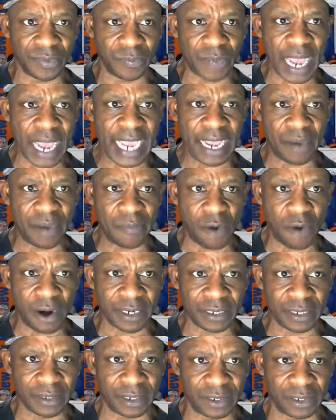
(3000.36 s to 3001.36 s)
buyout
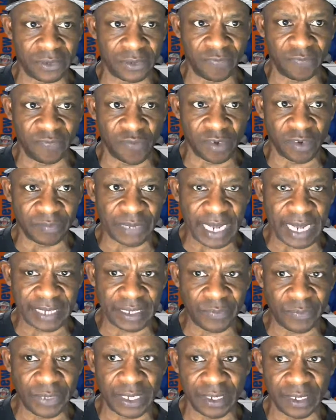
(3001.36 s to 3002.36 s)
market going to do for it. But I think
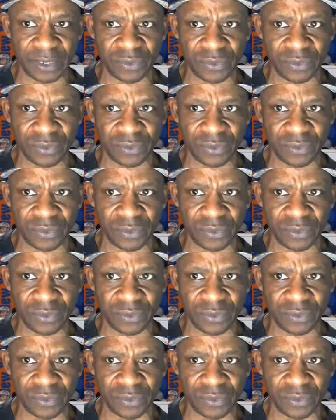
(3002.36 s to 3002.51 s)
we're going to do